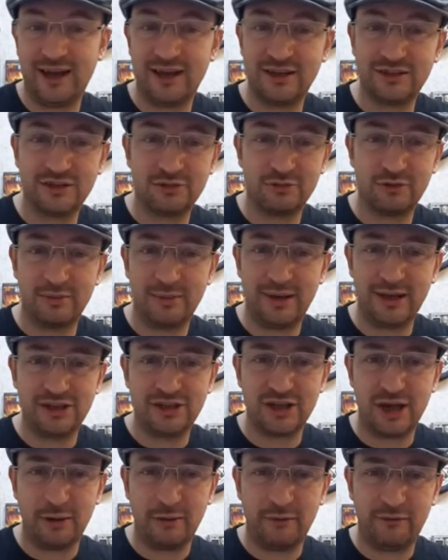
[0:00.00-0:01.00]
has already been
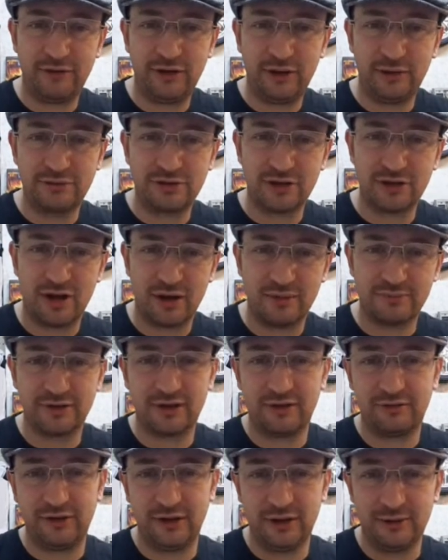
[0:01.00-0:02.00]
shown a few times
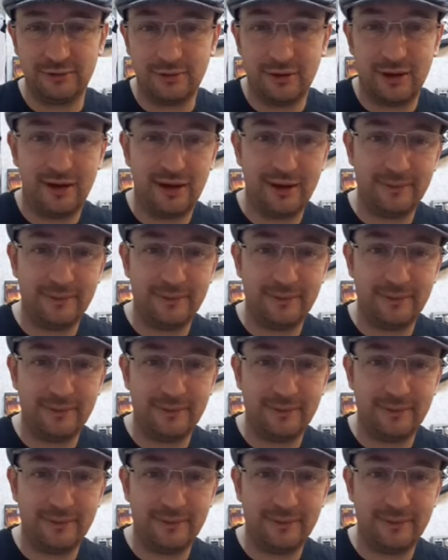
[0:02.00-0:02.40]
on a few